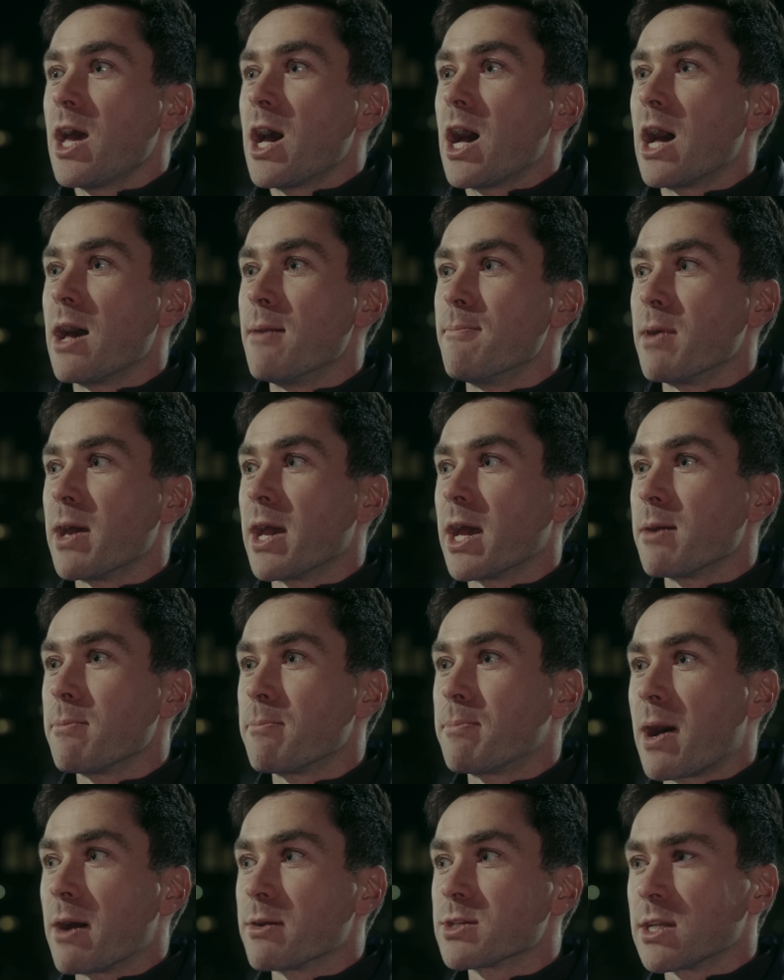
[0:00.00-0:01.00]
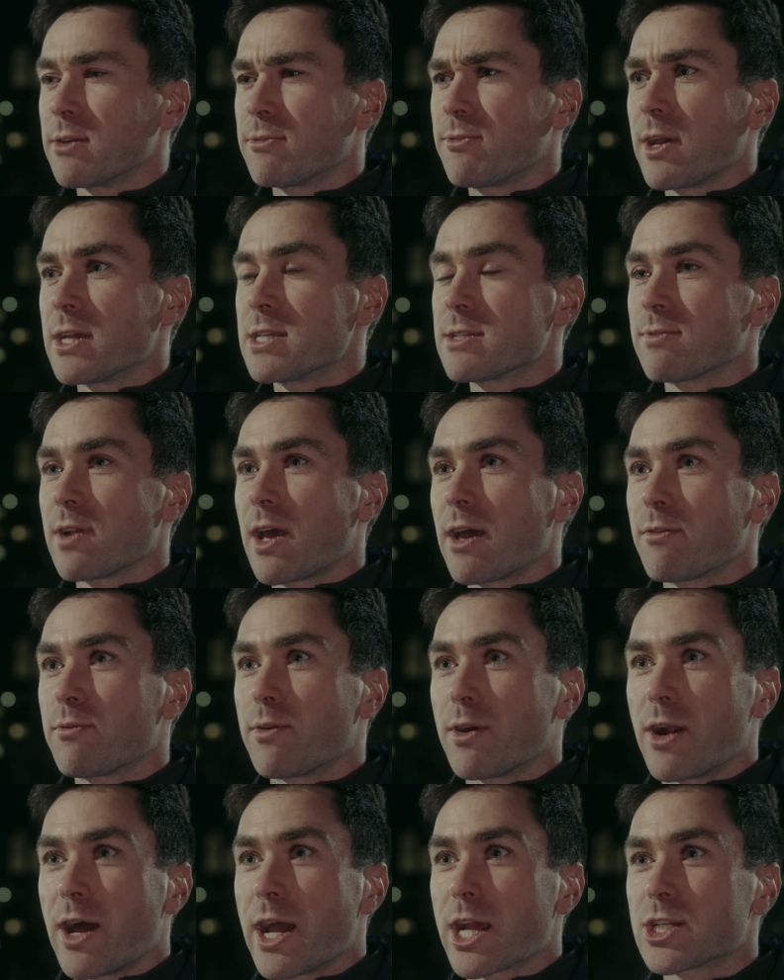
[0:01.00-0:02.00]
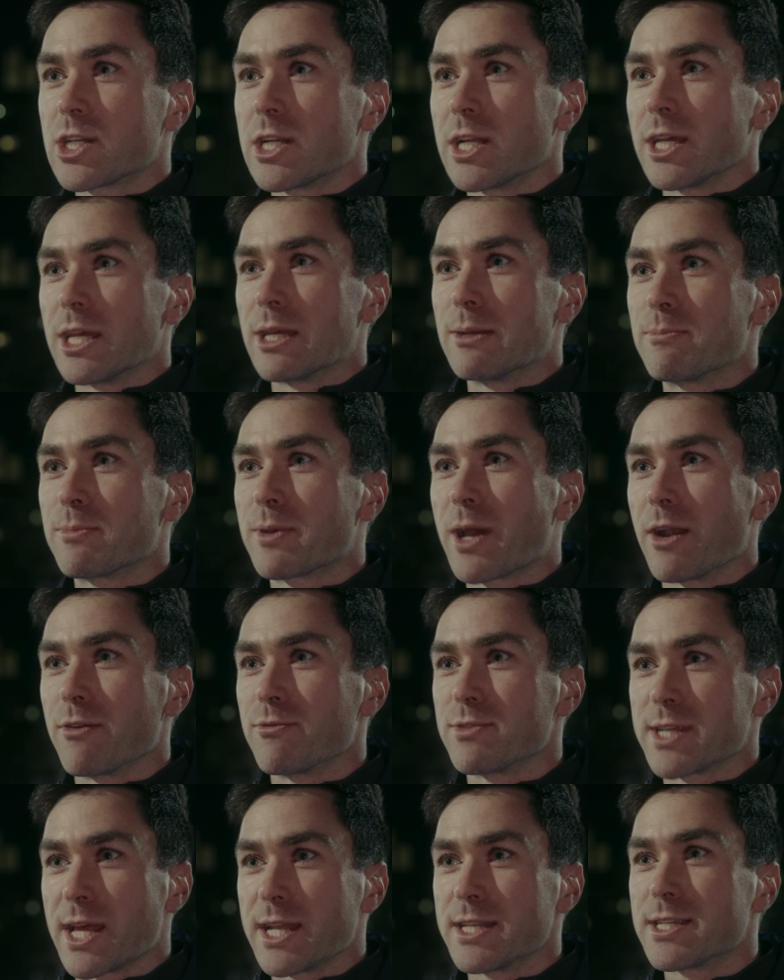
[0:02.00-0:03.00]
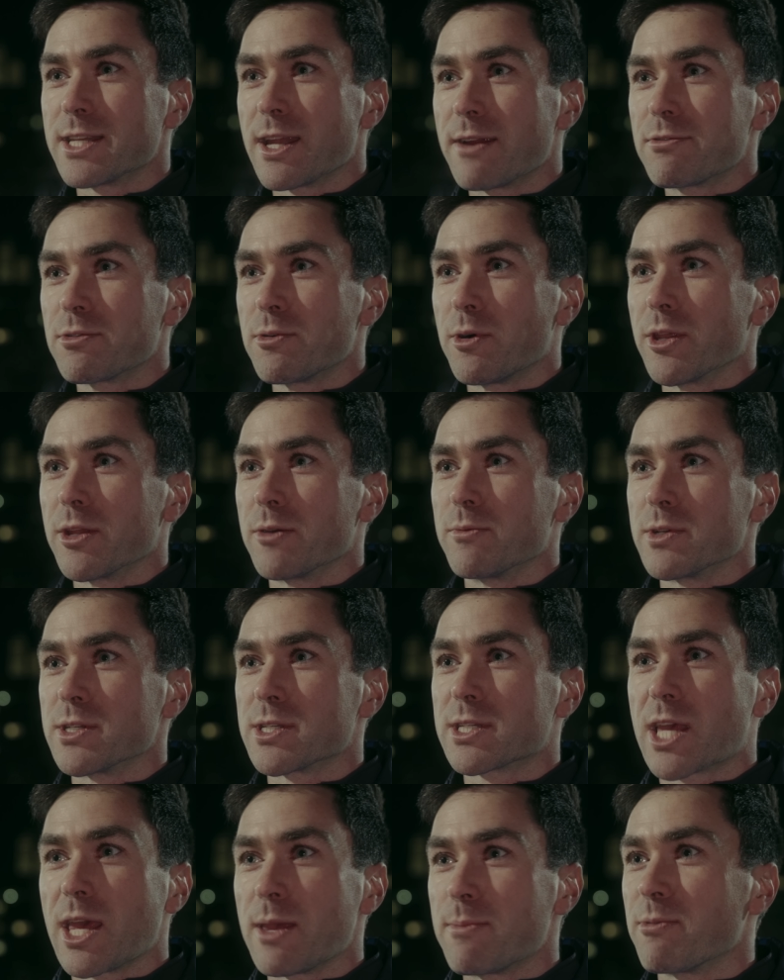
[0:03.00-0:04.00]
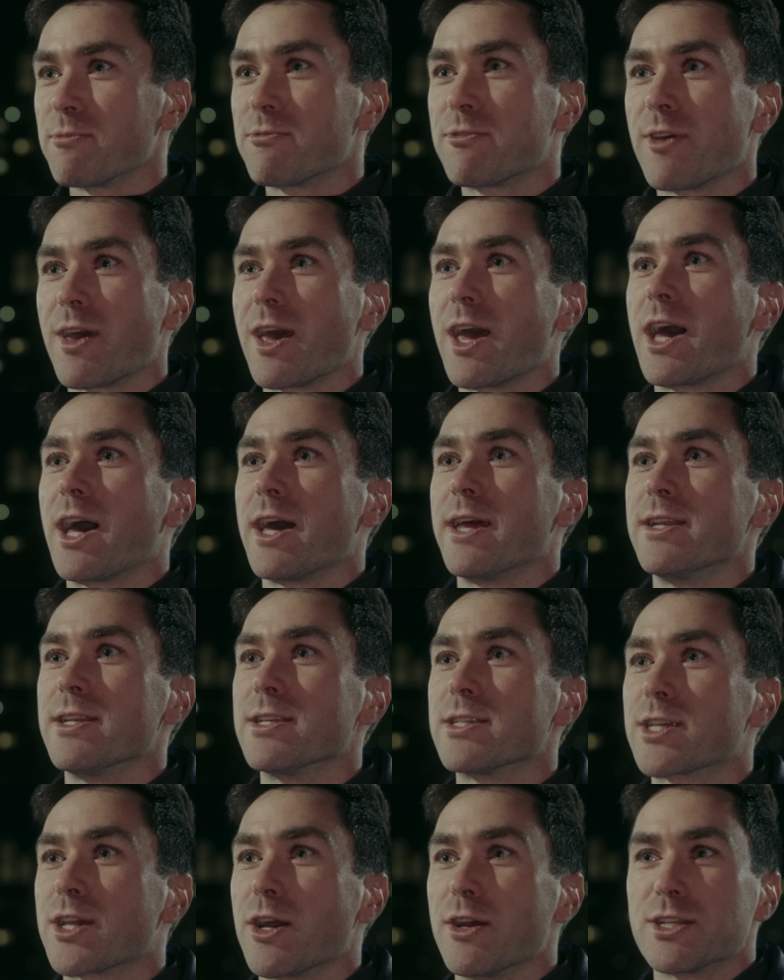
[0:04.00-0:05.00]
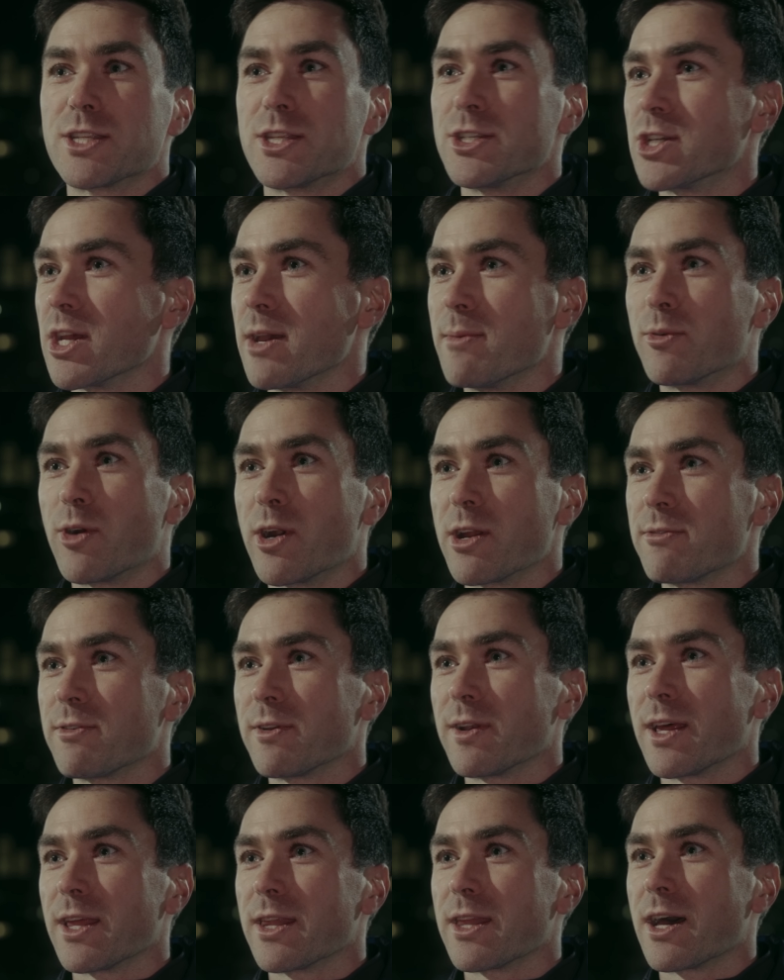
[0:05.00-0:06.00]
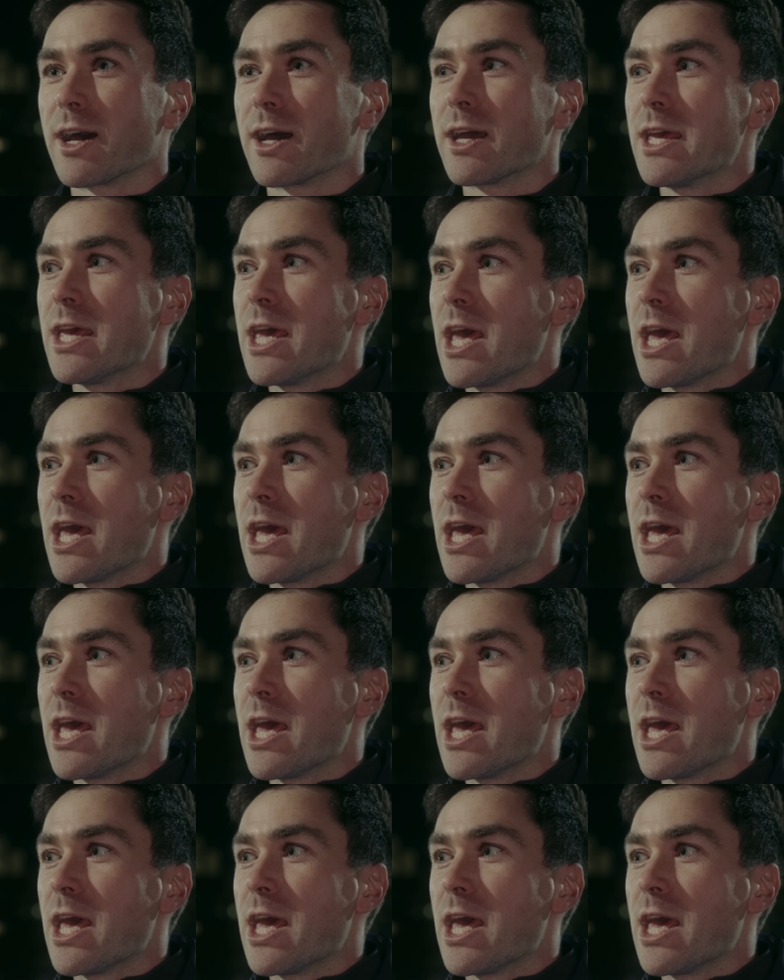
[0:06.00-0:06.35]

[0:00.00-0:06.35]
But I was in a phase of life where I actually kind of resented everyone that was keeping fit and going to the gym or anything like that,